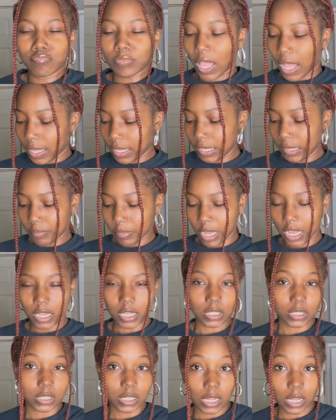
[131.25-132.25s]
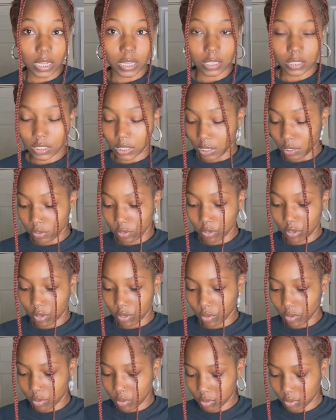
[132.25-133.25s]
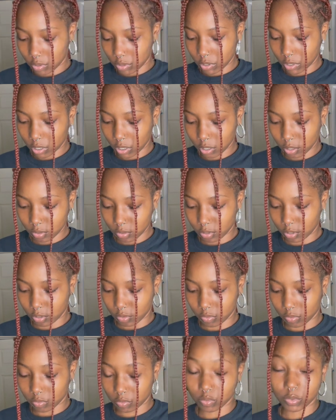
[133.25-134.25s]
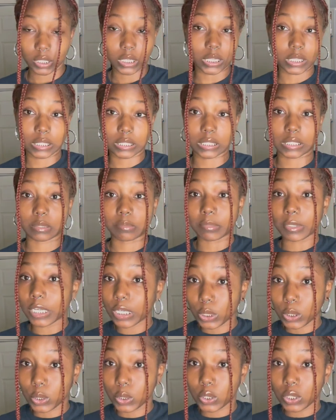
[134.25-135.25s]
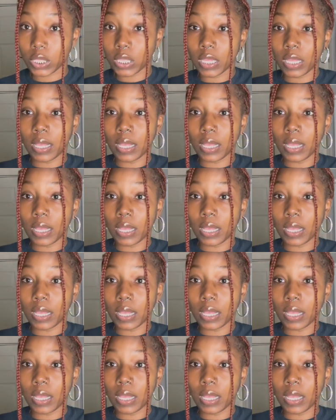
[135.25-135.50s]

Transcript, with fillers: I keep buying socks. I don't know. I don't know what that is about.